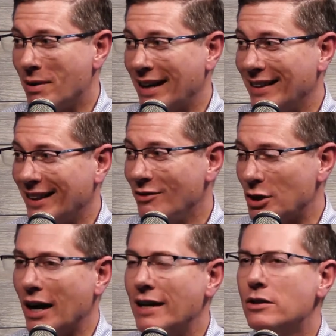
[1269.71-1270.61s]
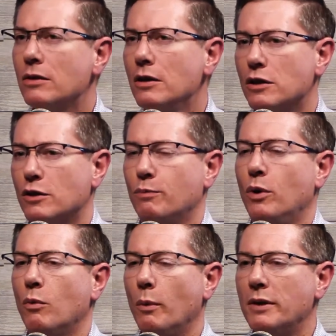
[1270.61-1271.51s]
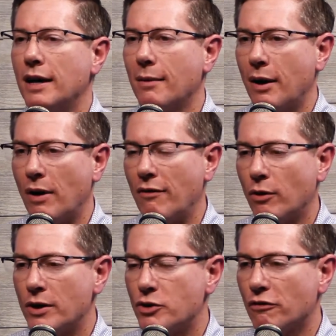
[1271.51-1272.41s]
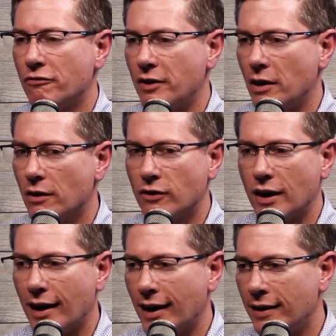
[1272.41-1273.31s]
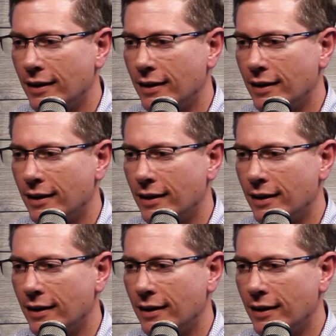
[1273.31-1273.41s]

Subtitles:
But he loves you. And so there's this point when we talk about reverential fear of God.